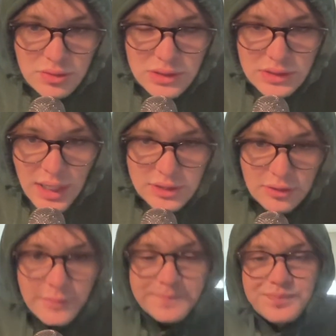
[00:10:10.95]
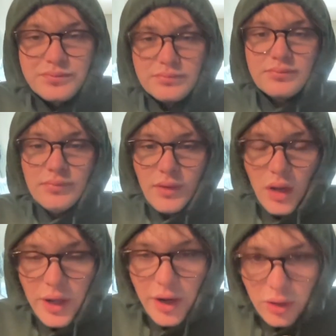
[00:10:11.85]
disaster,
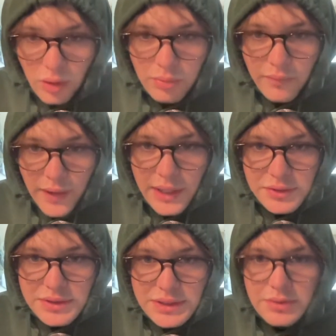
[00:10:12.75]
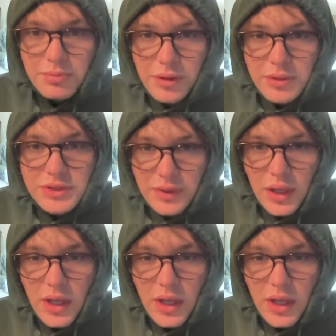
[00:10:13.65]
and our global financial system pretty much